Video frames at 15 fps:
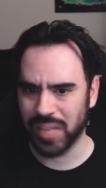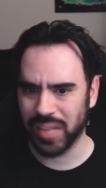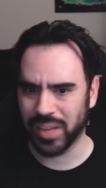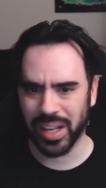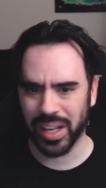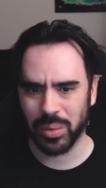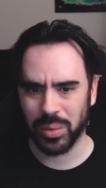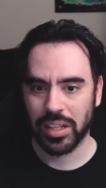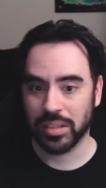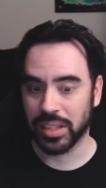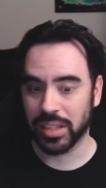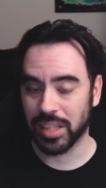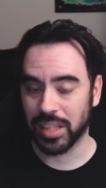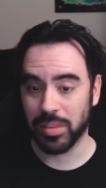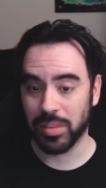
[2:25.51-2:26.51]
had one. They
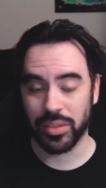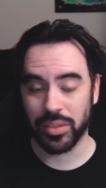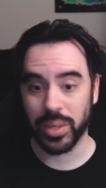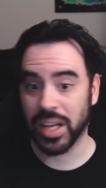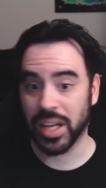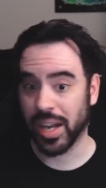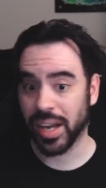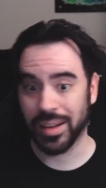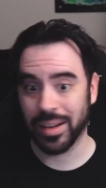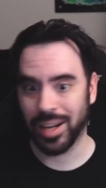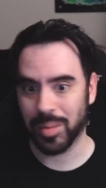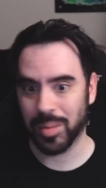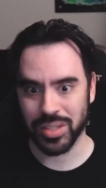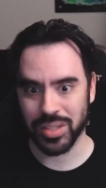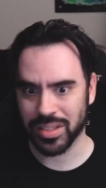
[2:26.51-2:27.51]
gave me three height
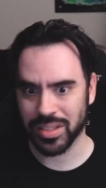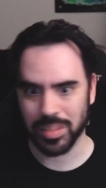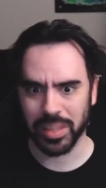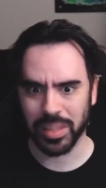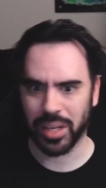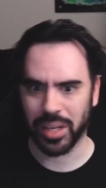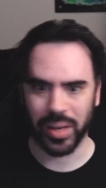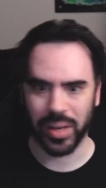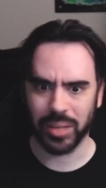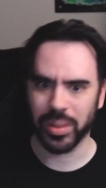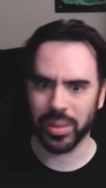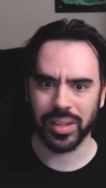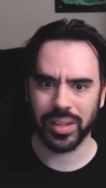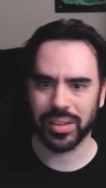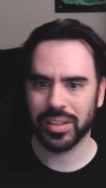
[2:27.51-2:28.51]
options to play around with.
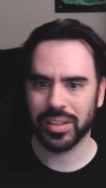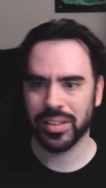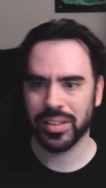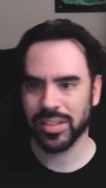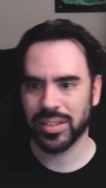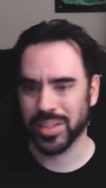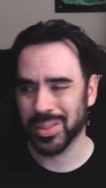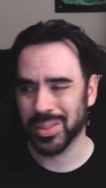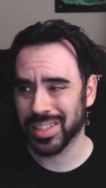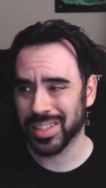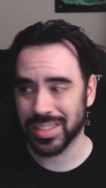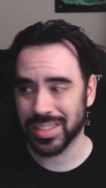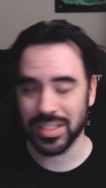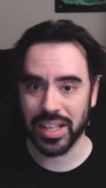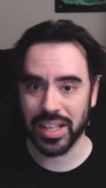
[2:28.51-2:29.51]
So this
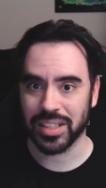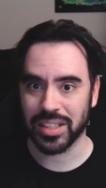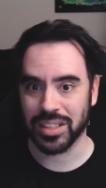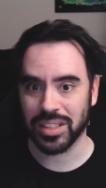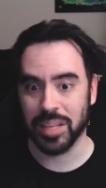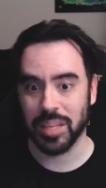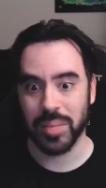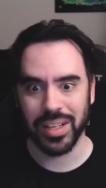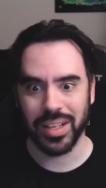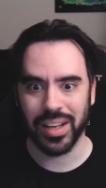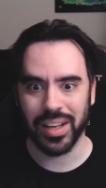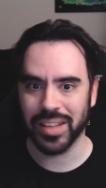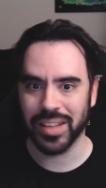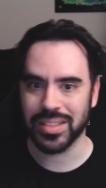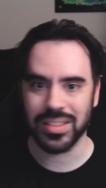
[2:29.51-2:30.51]
is actually a bit
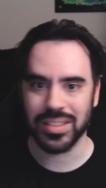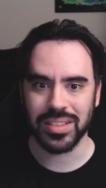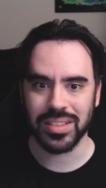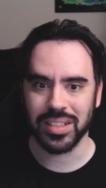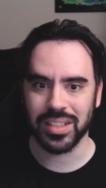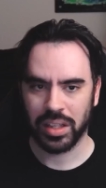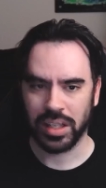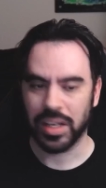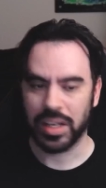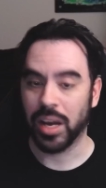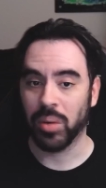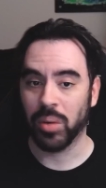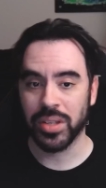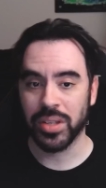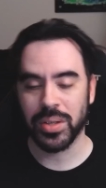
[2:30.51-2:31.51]
nice to see. Now
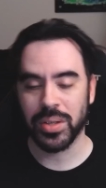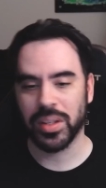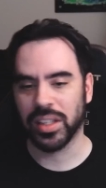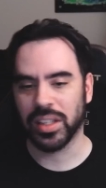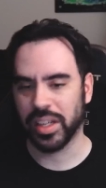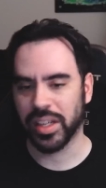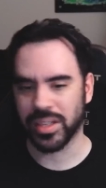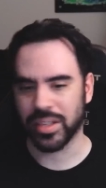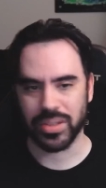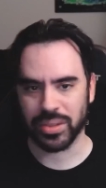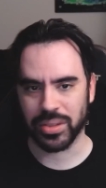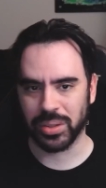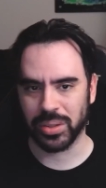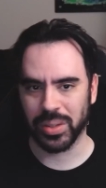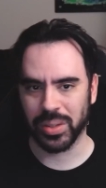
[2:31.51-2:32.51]
once all the legs are
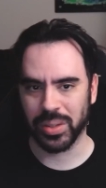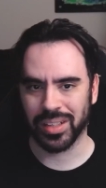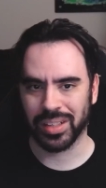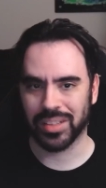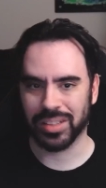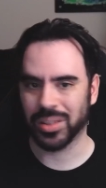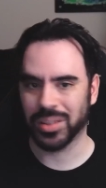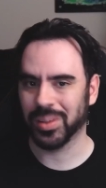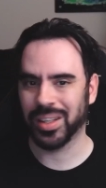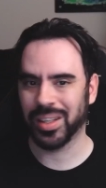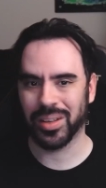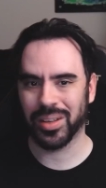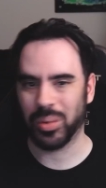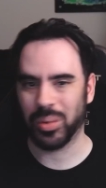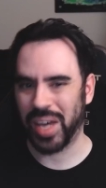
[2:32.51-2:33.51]
screwed in, don't let all
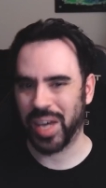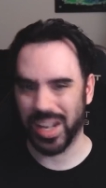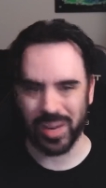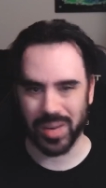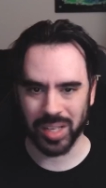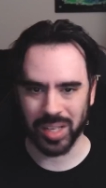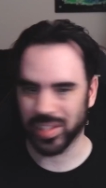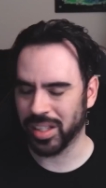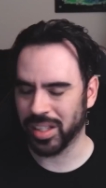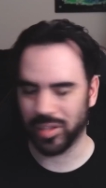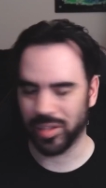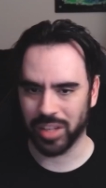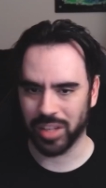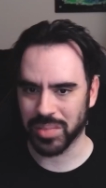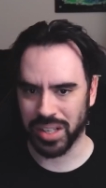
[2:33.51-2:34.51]
the wiring of the inner
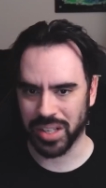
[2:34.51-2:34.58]
frame scare